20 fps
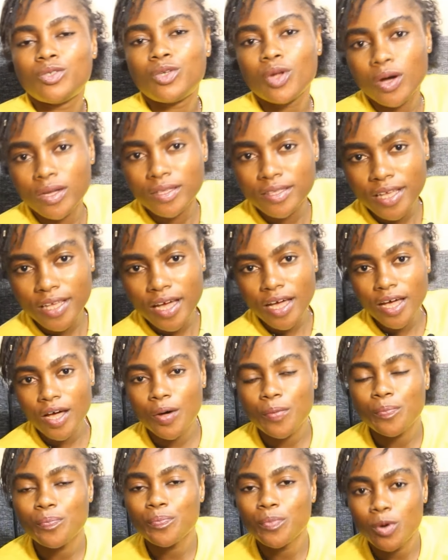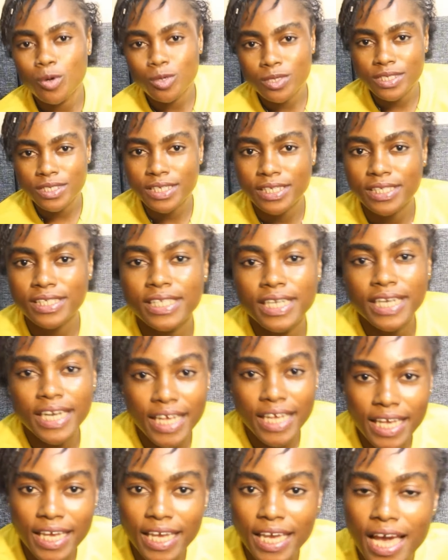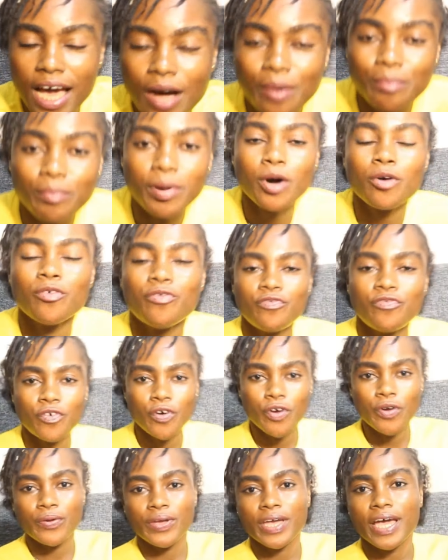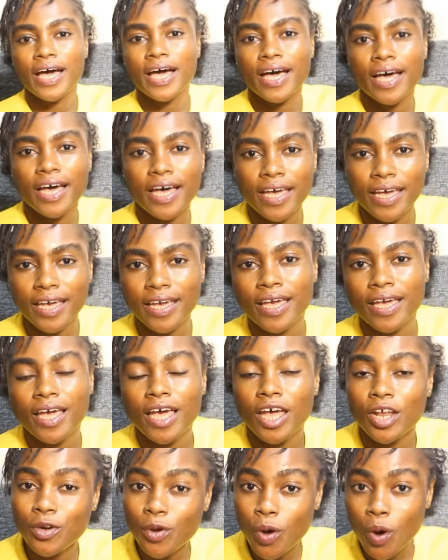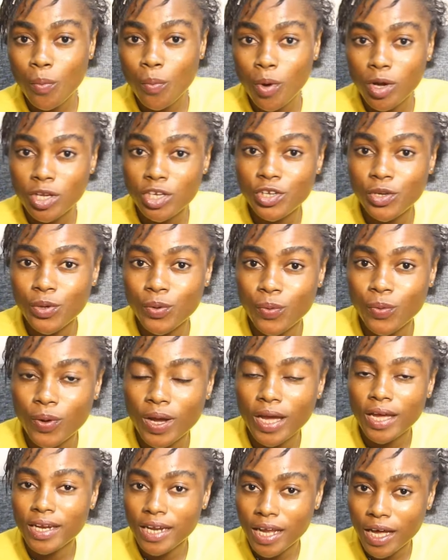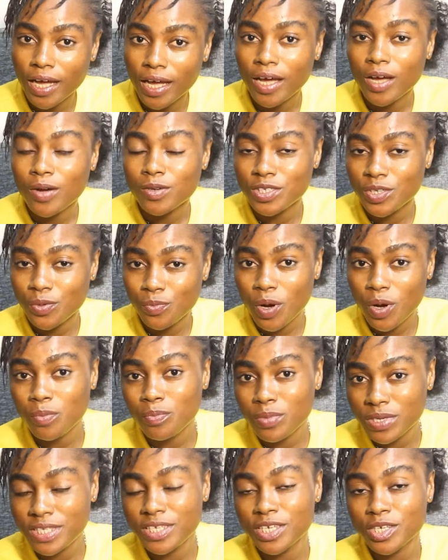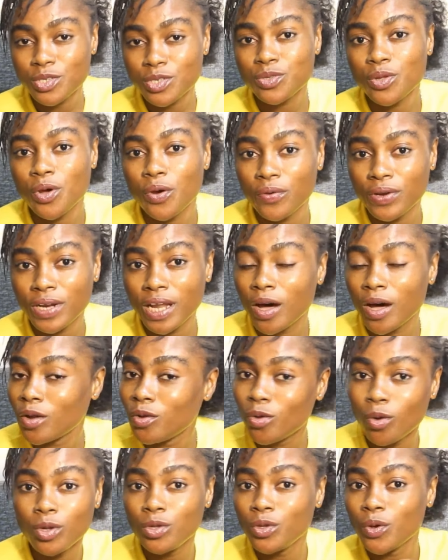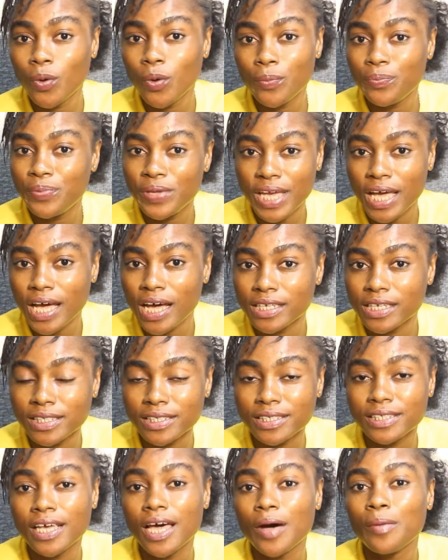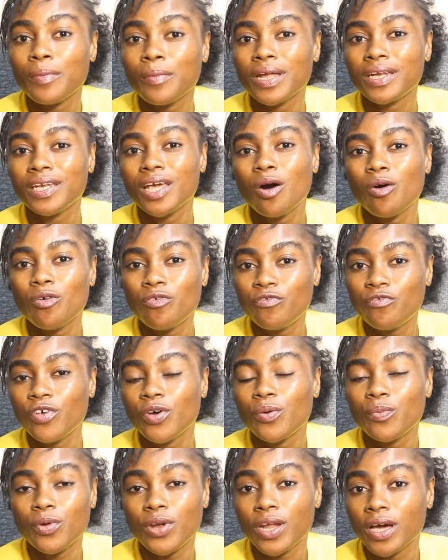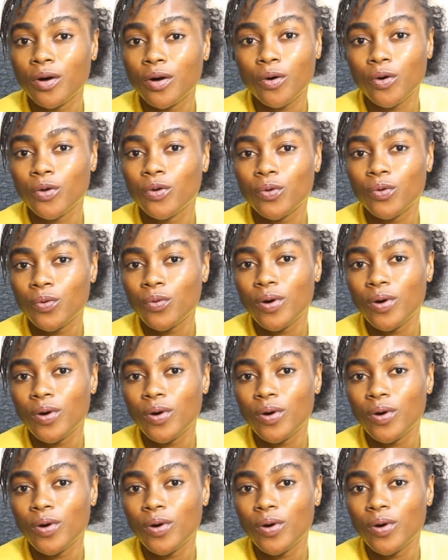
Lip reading: Dr. Moses Nii Addo Amarh-Ofori. I and nobody you and someone with your story now. No, you'll be a just say, I'm a new film when I call no